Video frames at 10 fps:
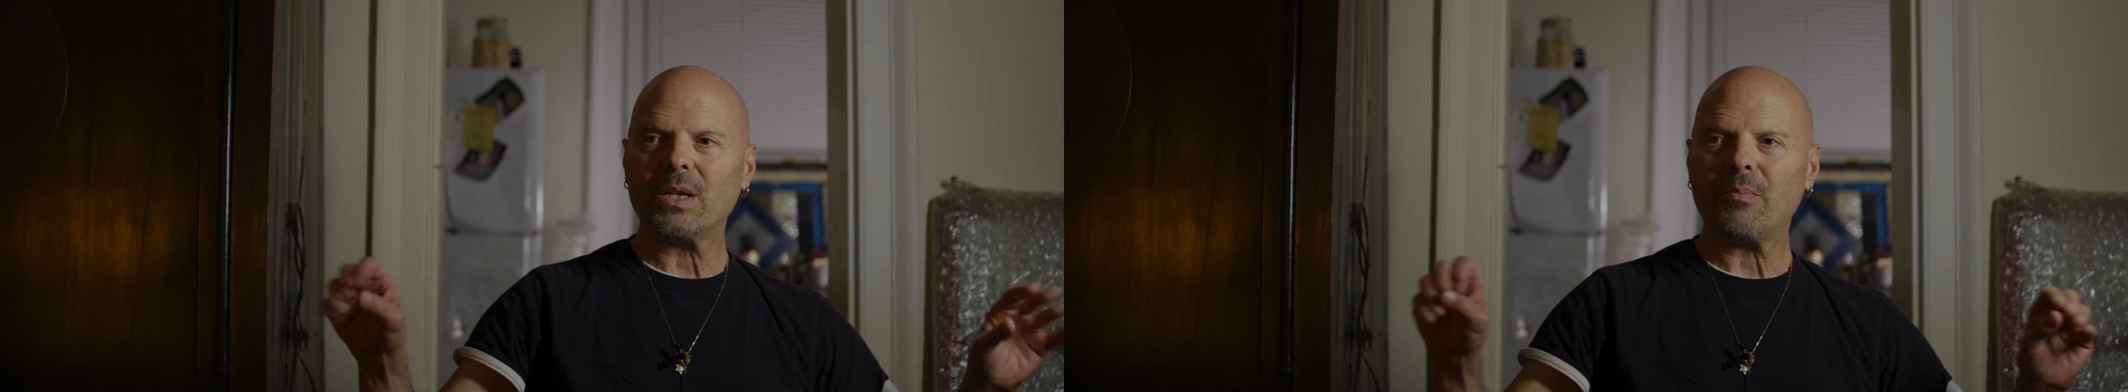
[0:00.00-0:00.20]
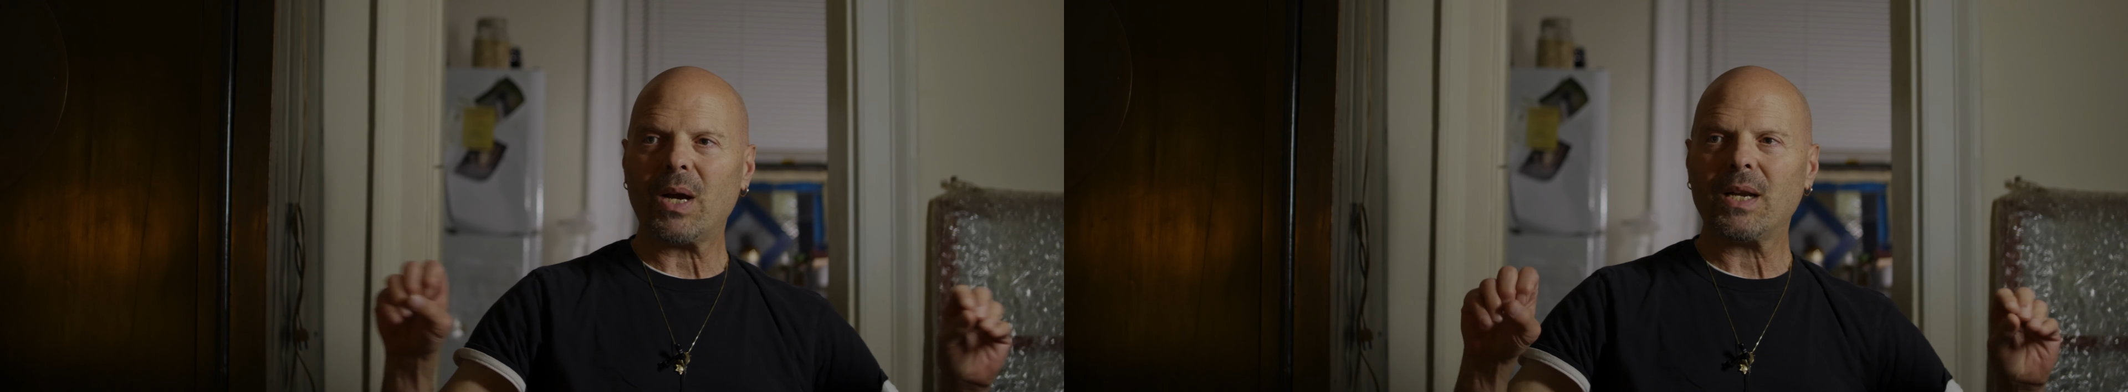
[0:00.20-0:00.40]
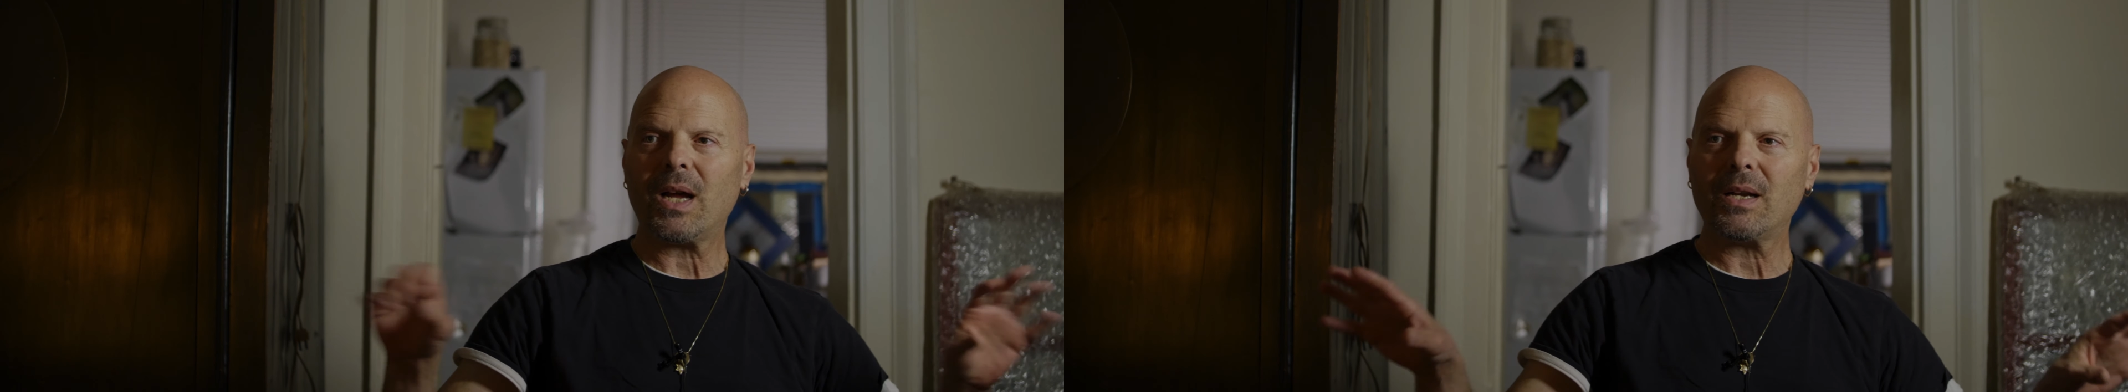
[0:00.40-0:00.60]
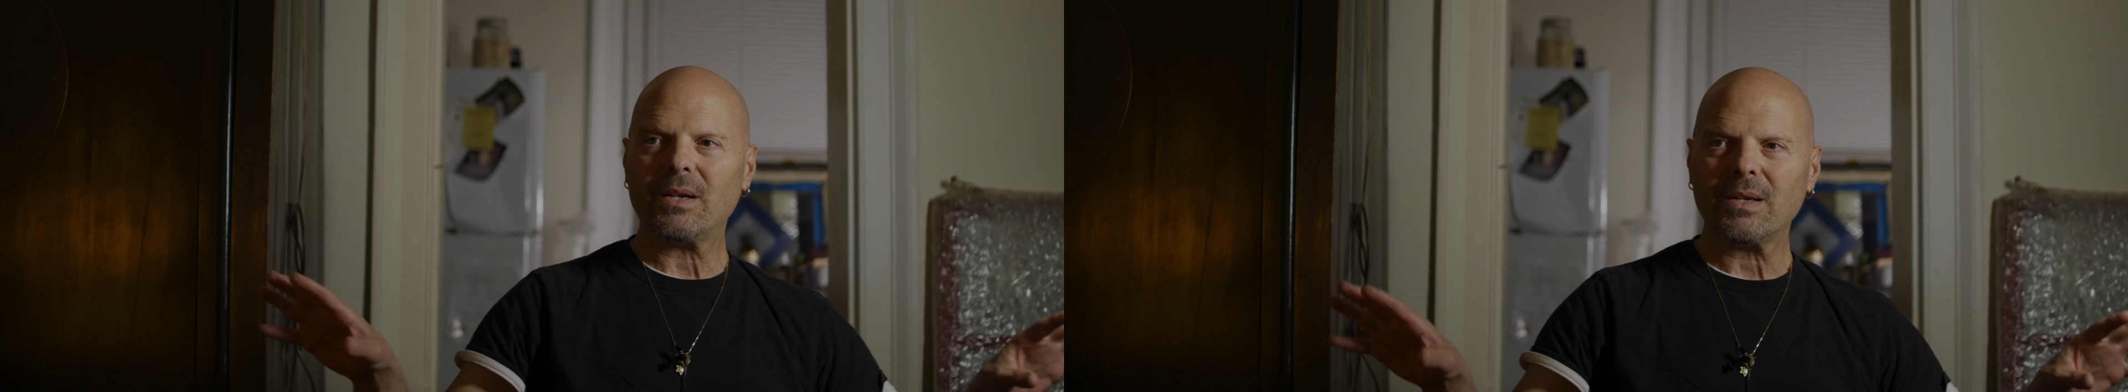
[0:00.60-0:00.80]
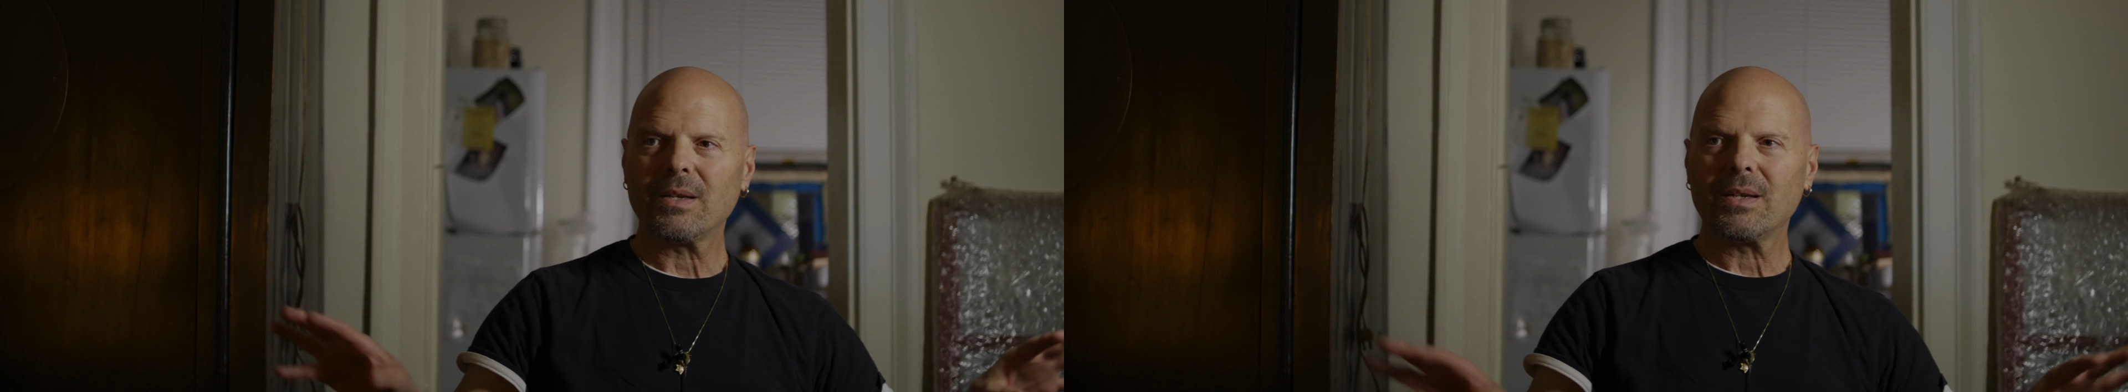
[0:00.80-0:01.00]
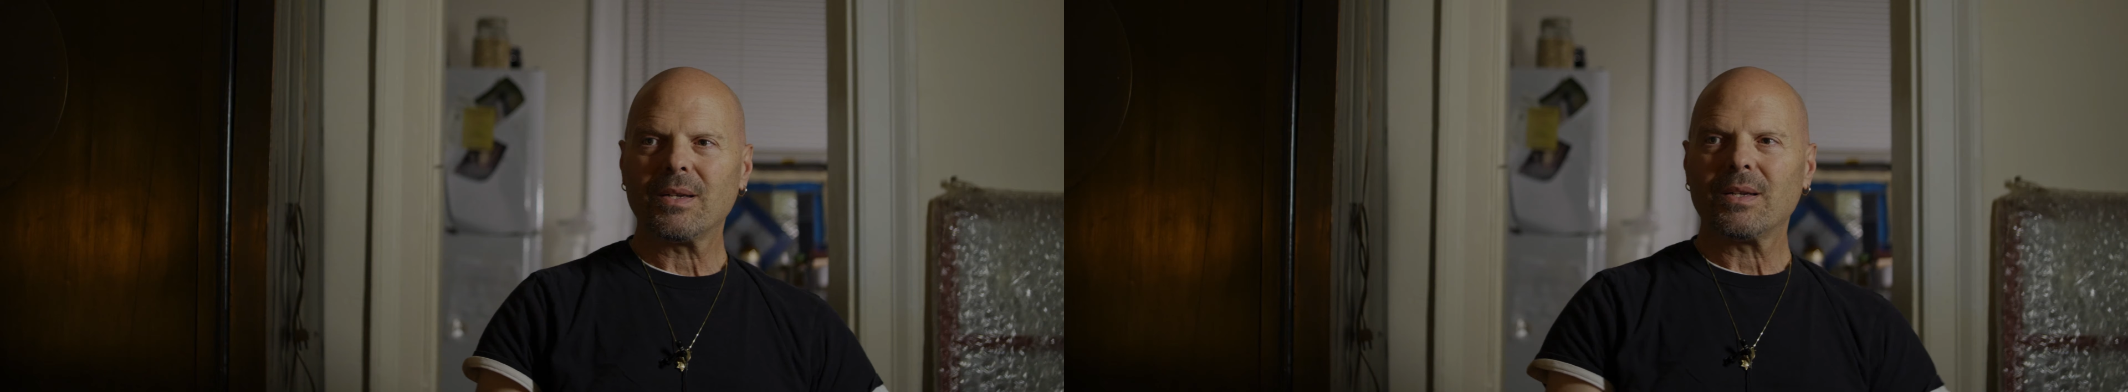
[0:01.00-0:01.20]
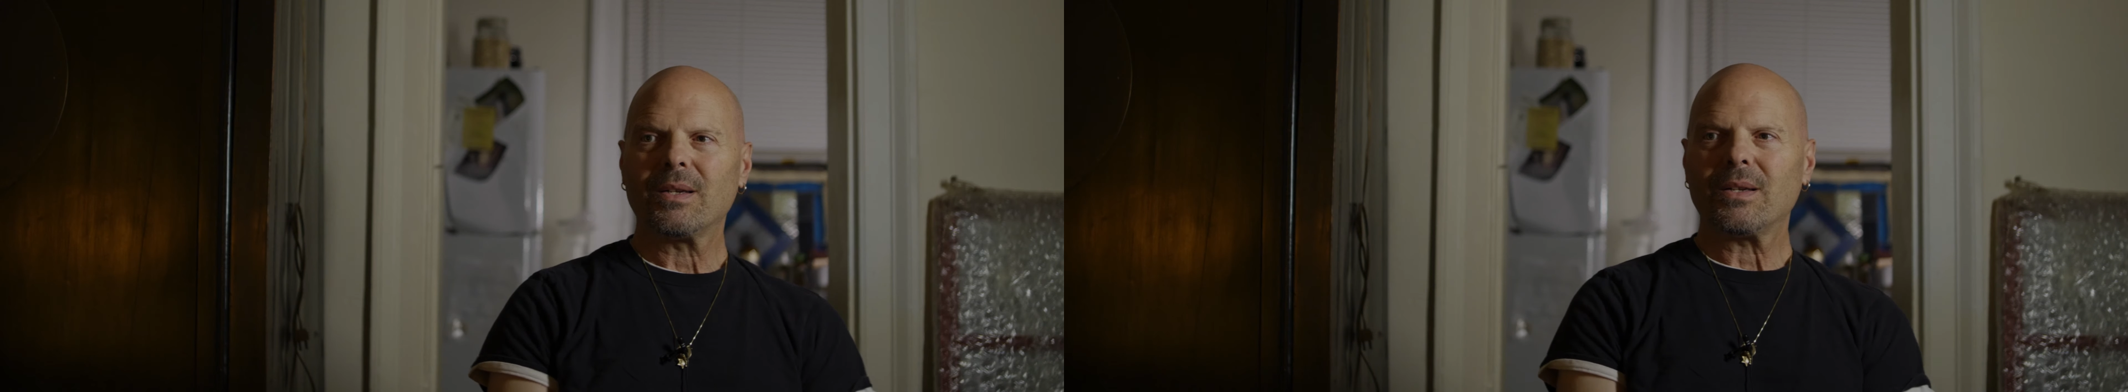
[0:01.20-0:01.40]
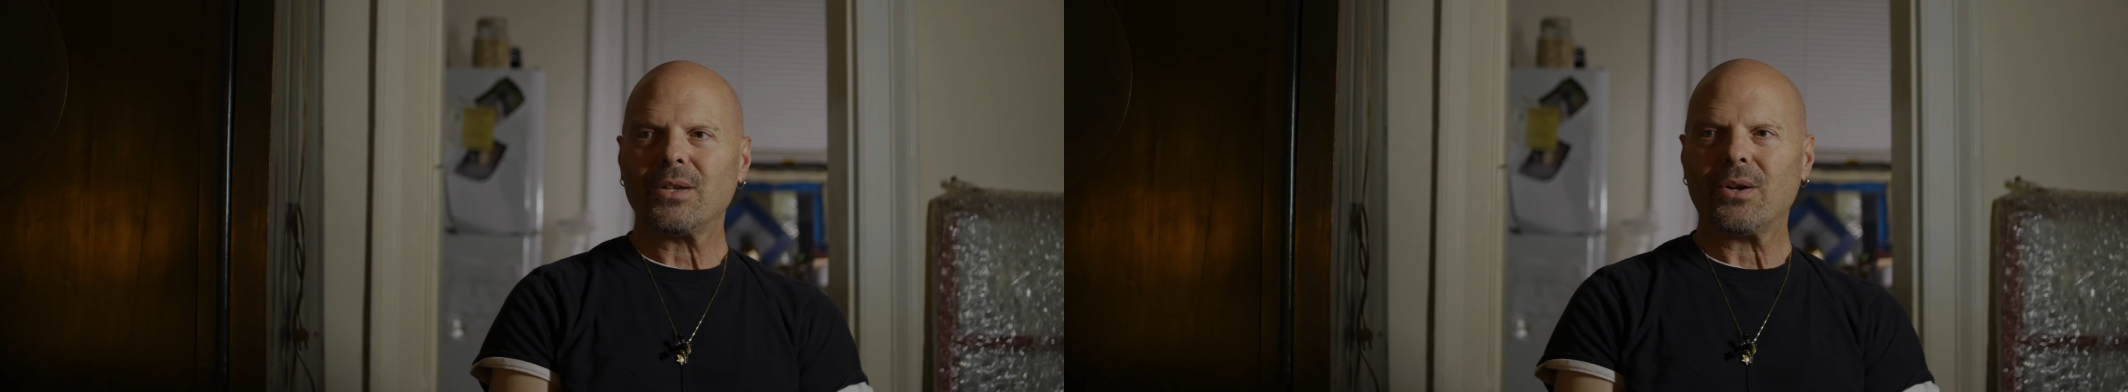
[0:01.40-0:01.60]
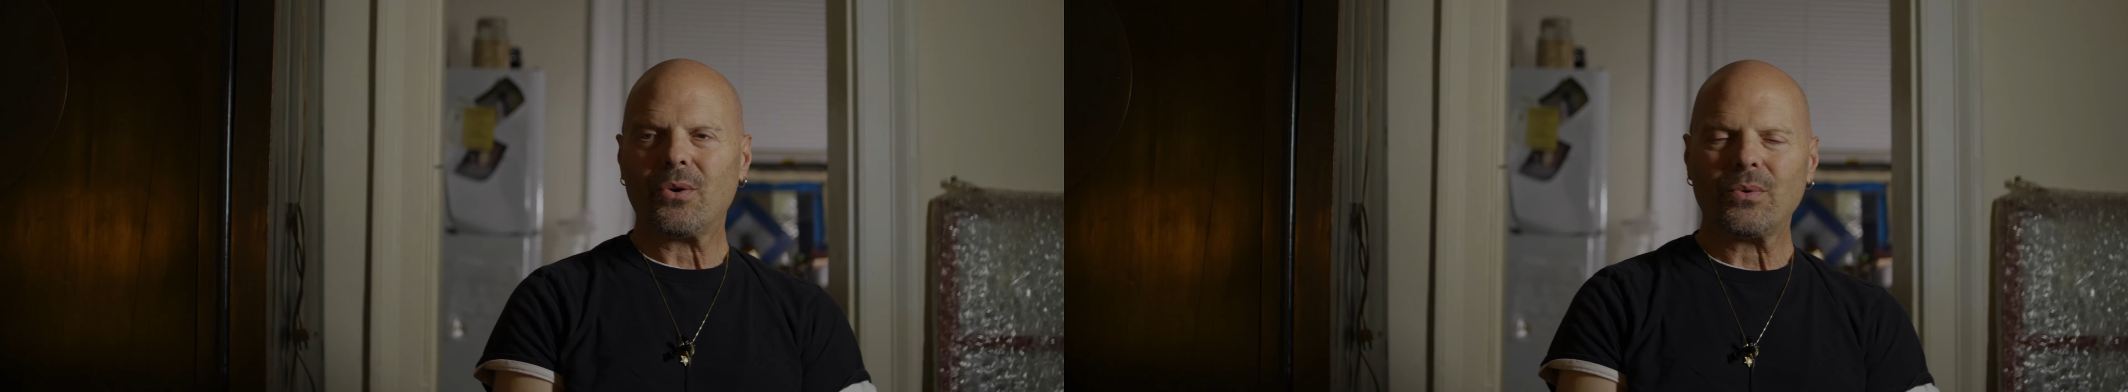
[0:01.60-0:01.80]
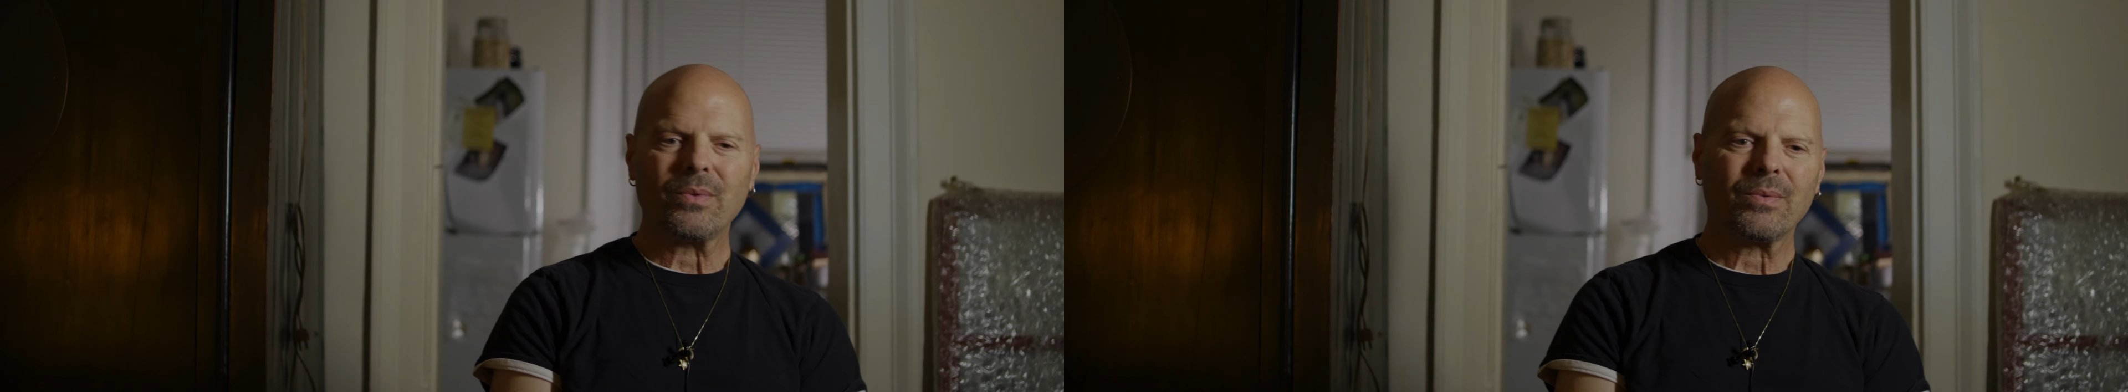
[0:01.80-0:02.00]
by 9, you know,